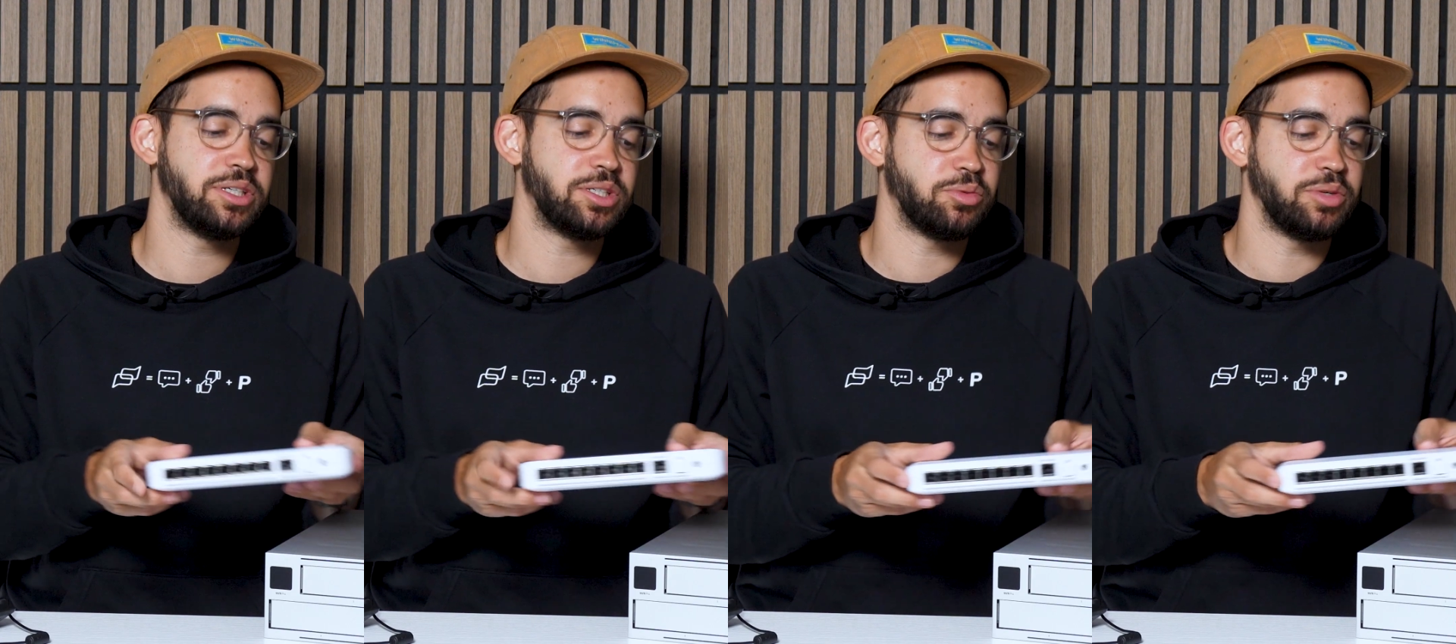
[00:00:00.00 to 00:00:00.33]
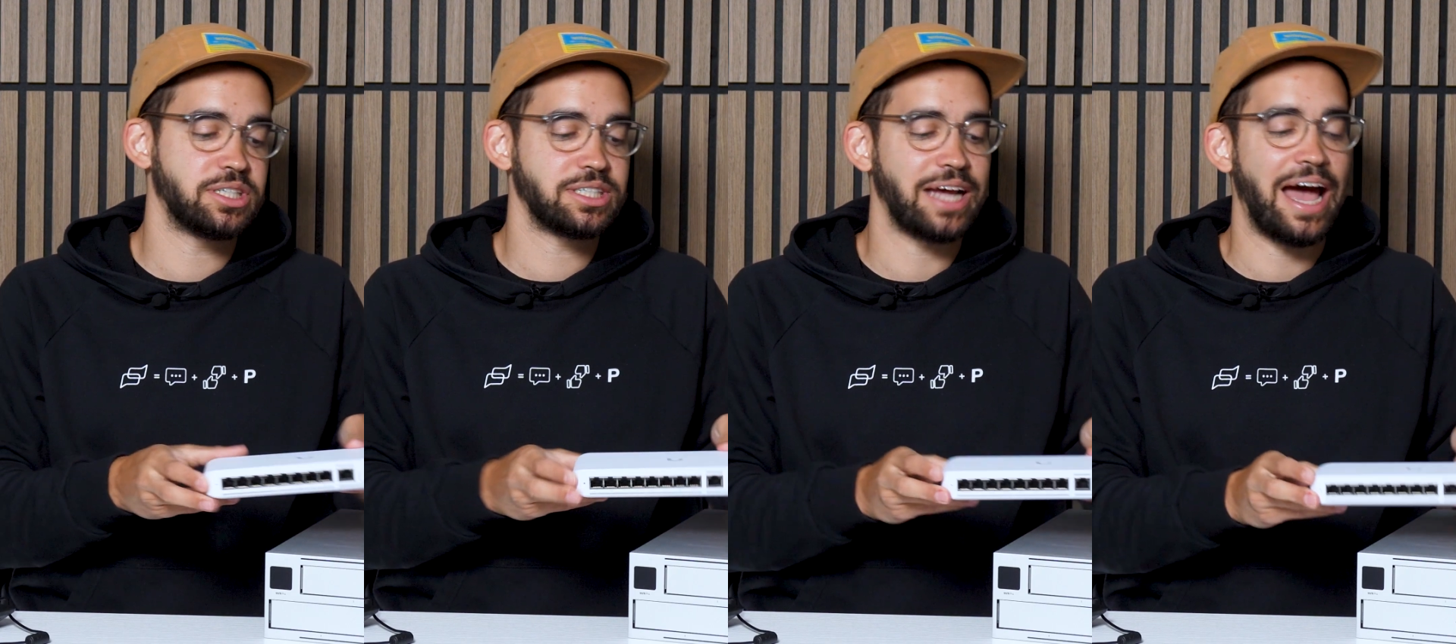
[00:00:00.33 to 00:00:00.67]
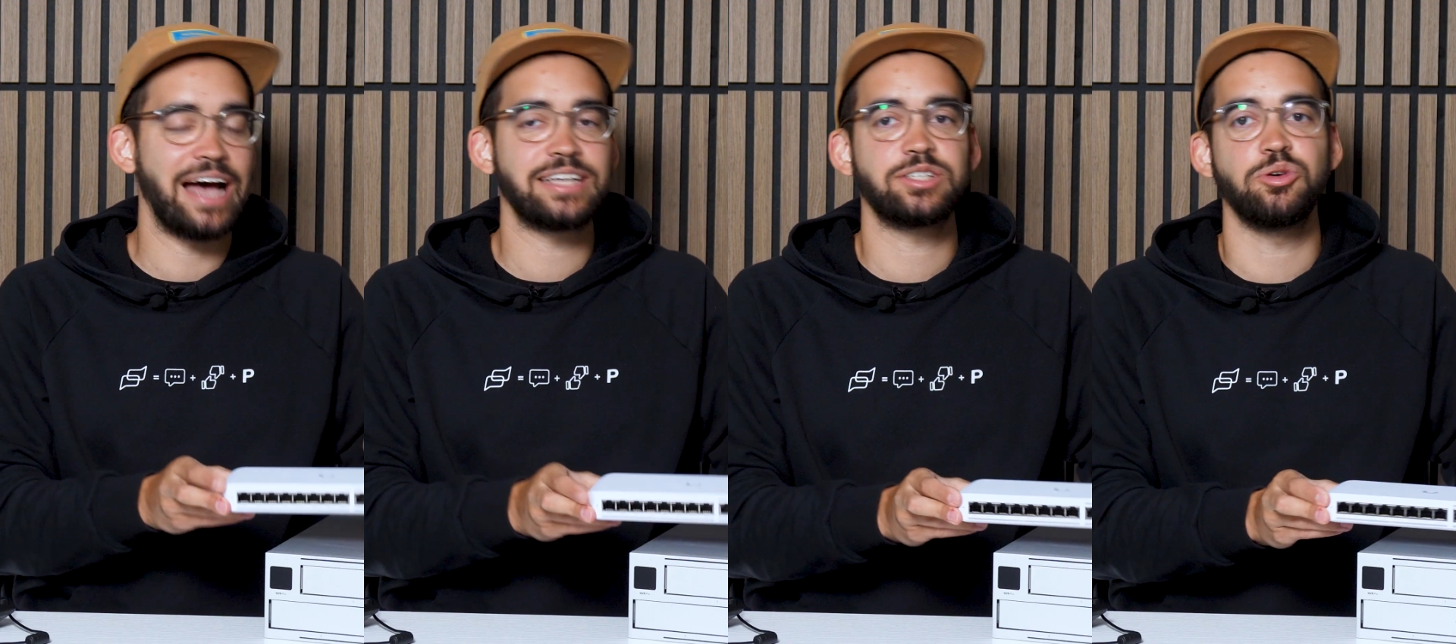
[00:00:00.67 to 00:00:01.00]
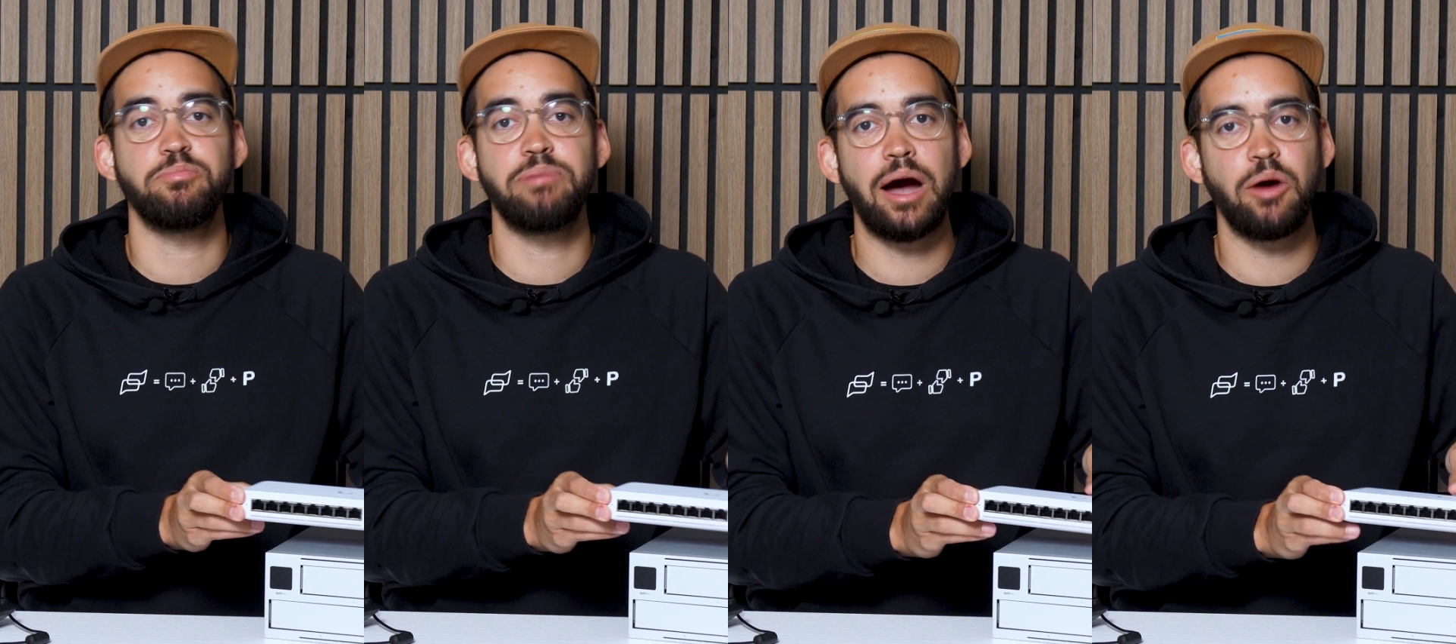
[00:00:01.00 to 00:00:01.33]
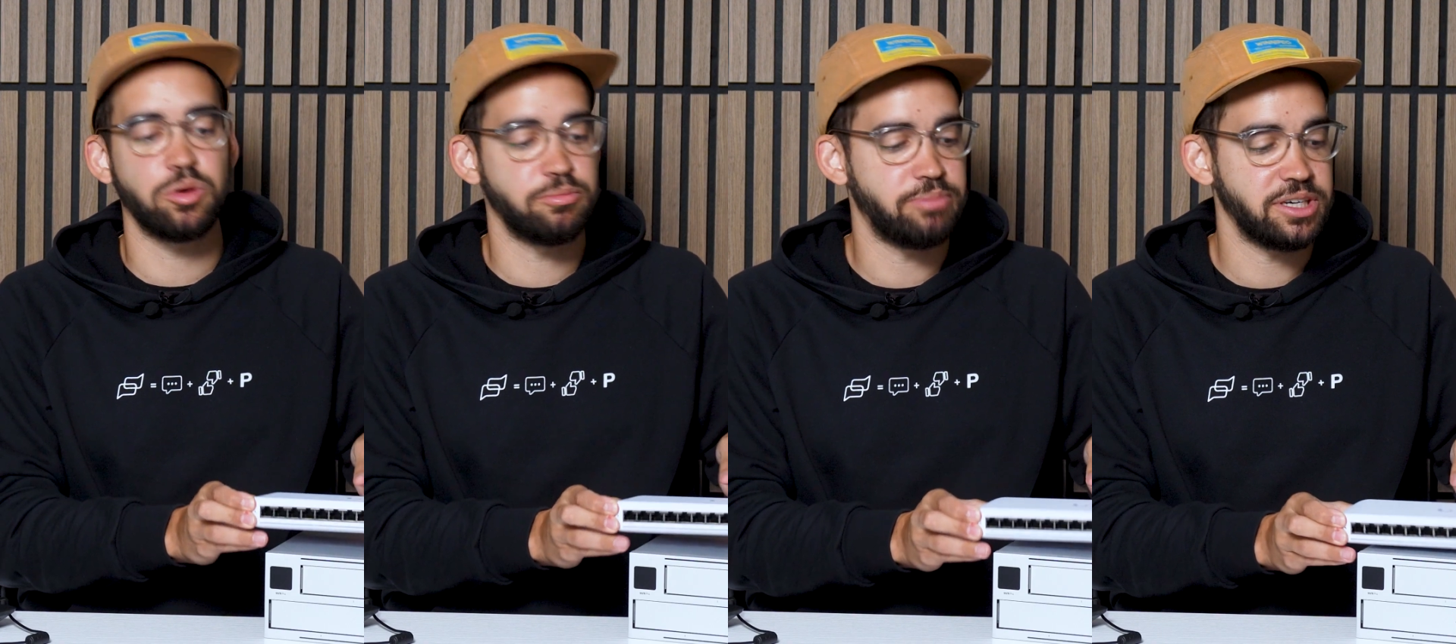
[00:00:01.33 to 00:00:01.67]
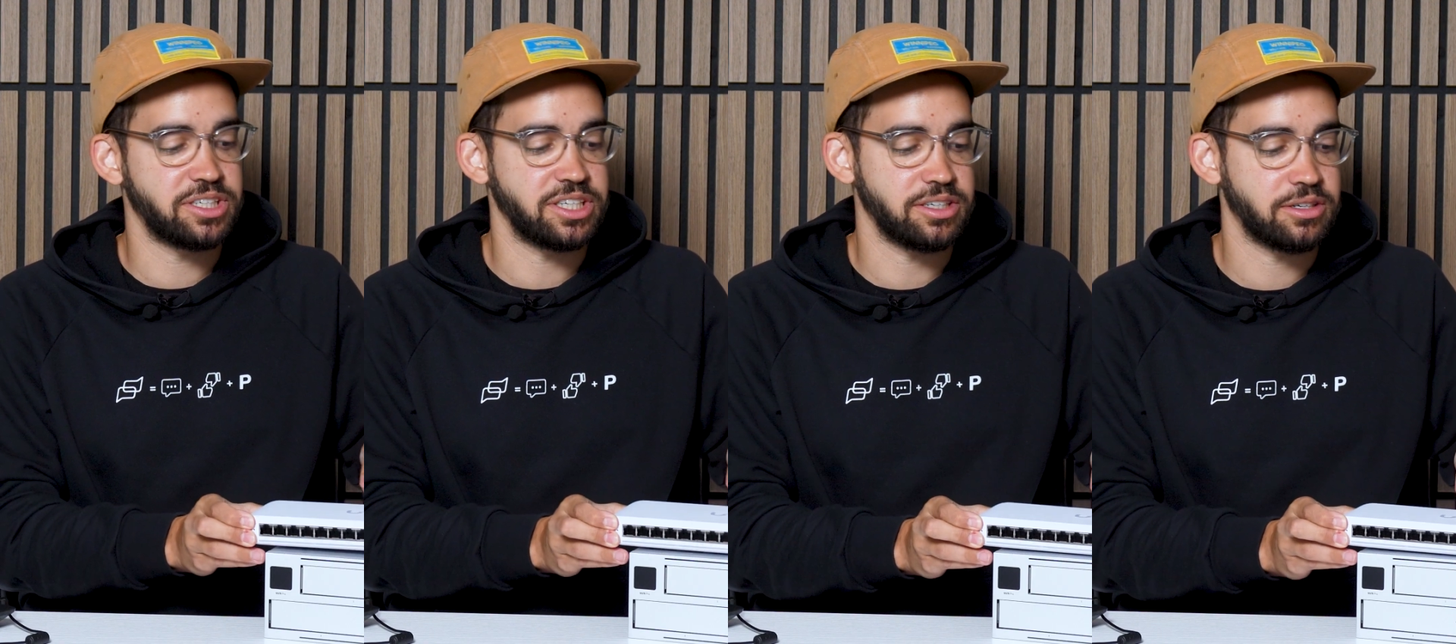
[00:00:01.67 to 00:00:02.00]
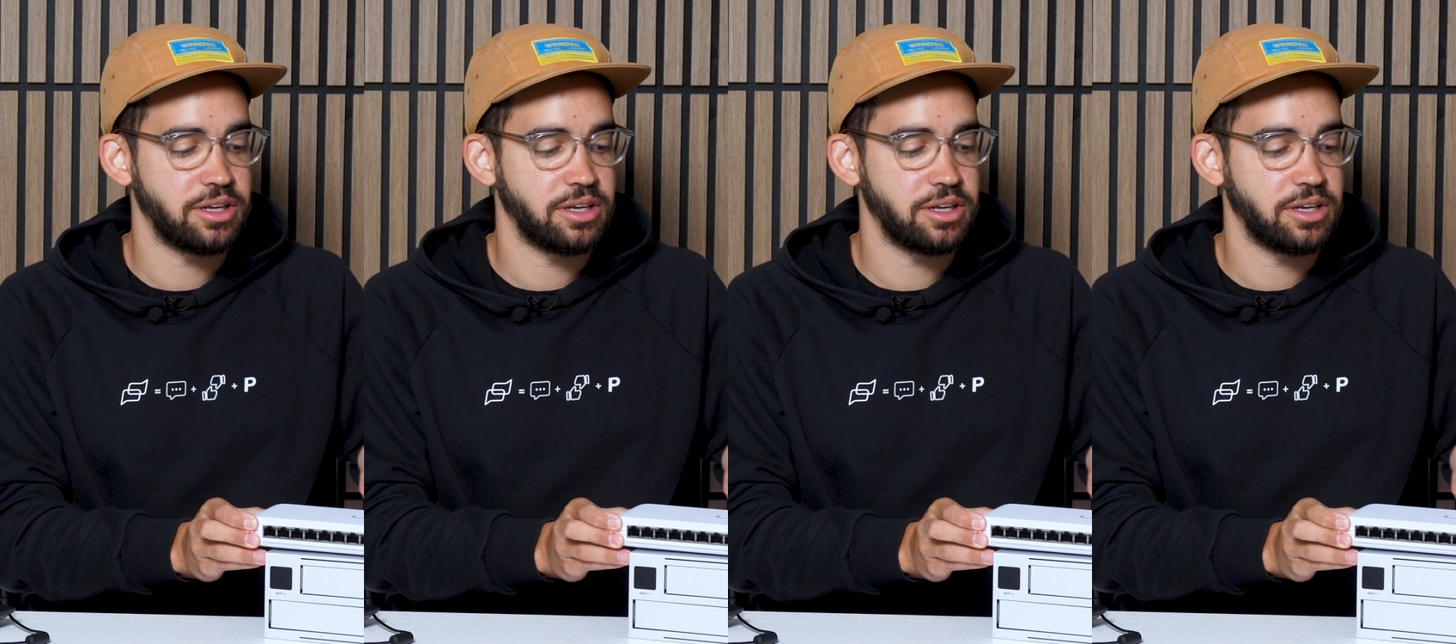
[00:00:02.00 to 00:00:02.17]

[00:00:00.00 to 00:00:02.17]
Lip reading: switch has a power budget.